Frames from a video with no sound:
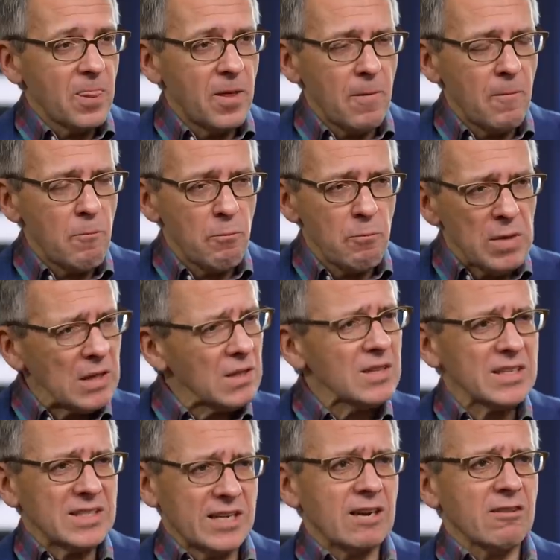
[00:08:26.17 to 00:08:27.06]
the
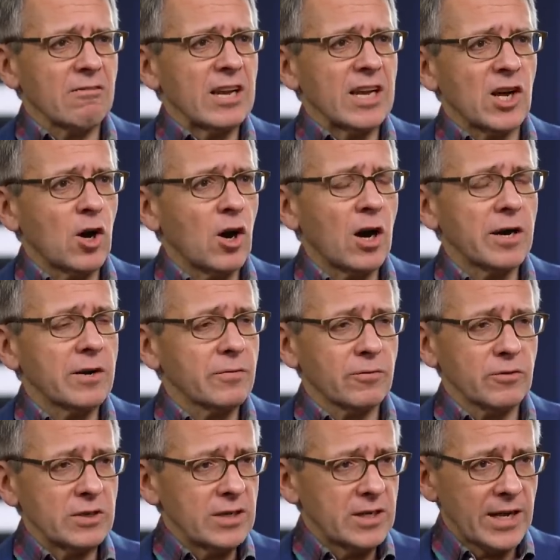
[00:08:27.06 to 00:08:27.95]
military
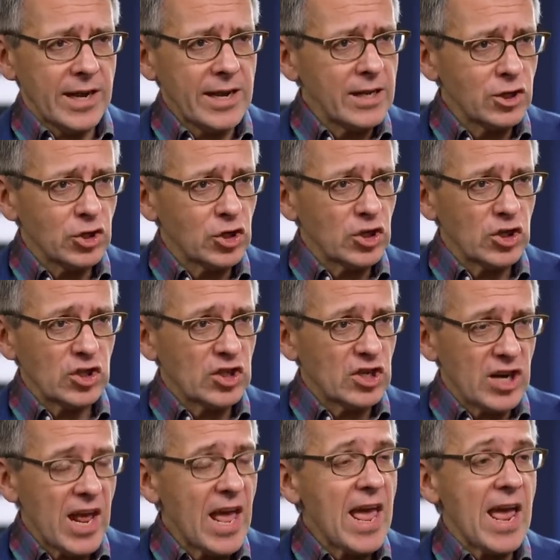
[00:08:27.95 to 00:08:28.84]
confrontation
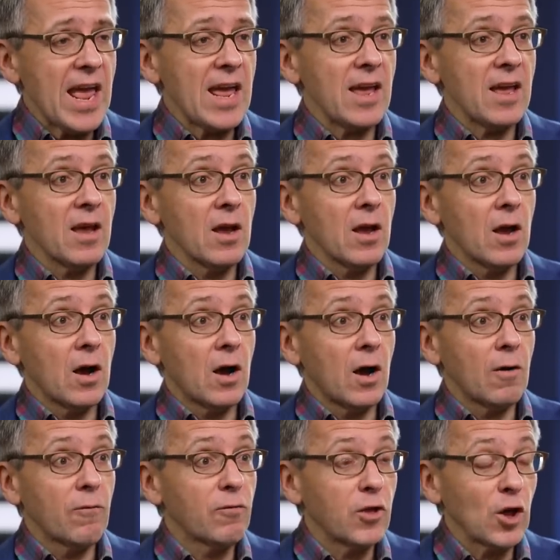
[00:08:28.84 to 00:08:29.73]
today
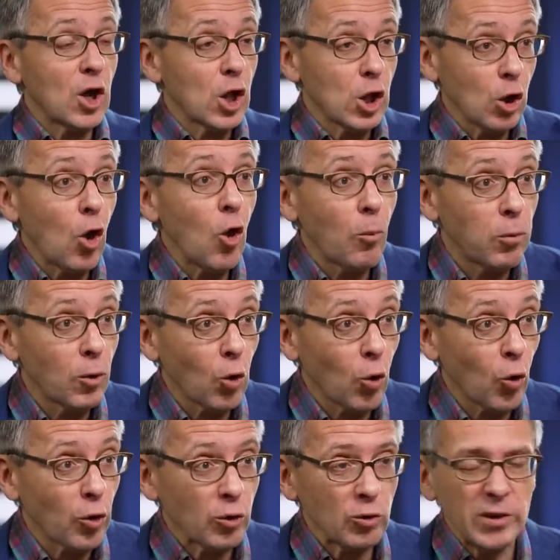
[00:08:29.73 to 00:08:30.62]
of the global
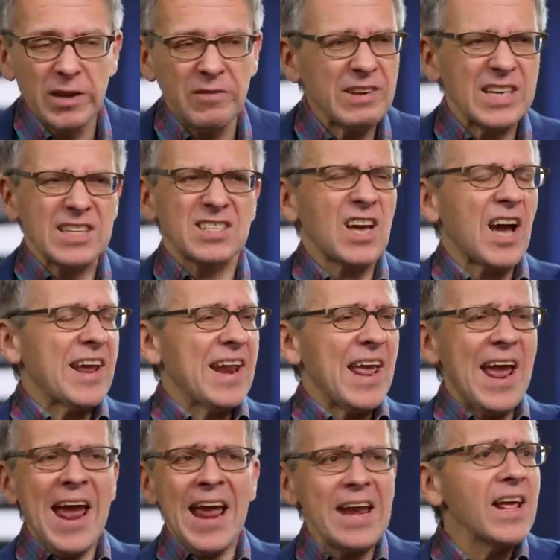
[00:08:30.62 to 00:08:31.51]
order, leaving aside
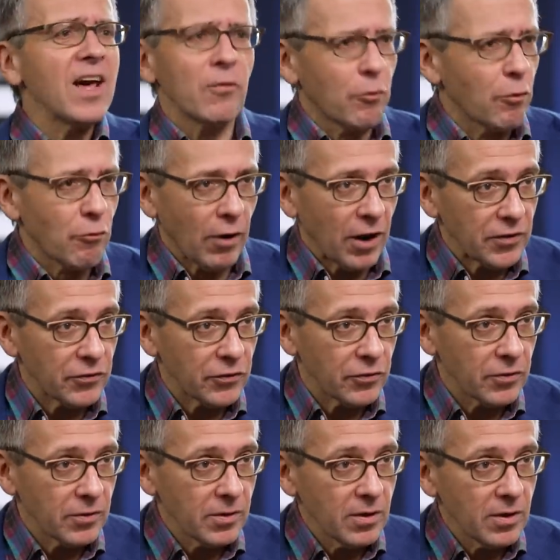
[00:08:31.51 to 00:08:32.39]
any other
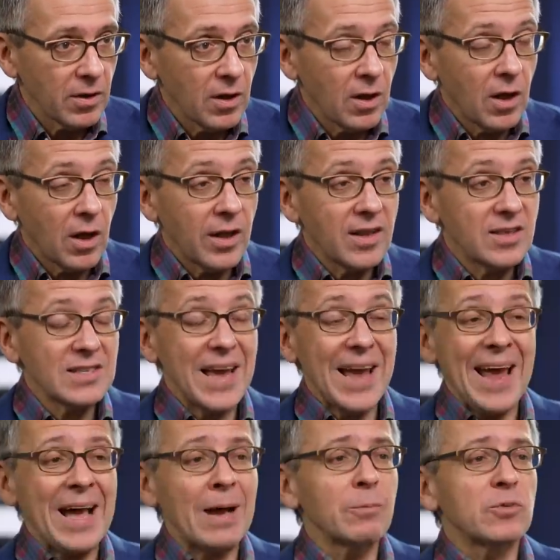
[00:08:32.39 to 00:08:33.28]
threats, is
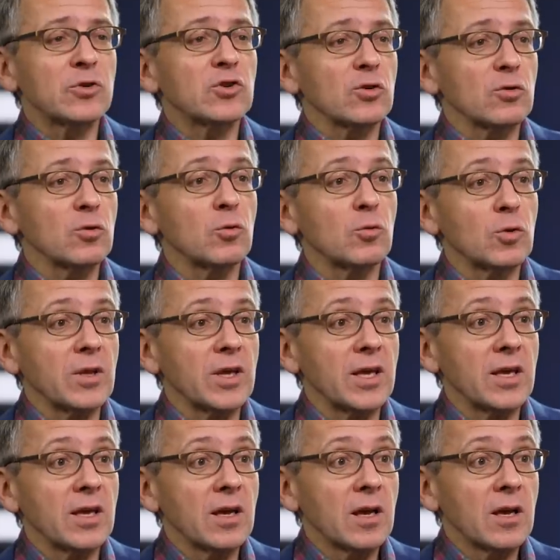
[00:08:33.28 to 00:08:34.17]

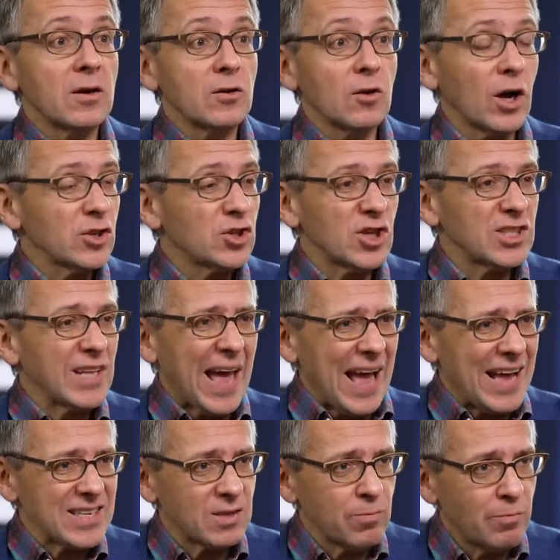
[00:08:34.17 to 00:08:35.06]
absolutely not just
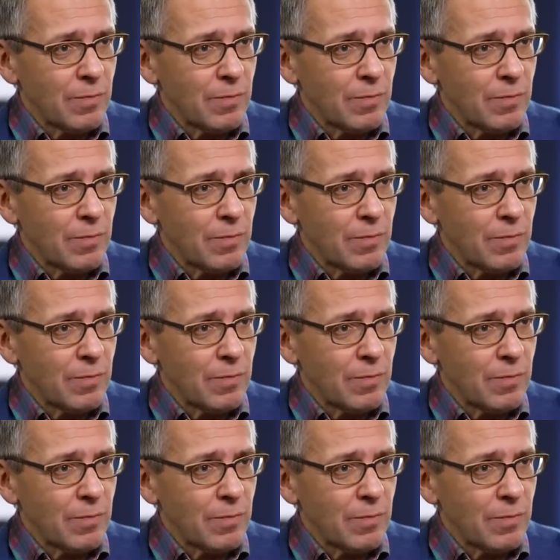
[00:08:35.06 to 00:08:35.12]
as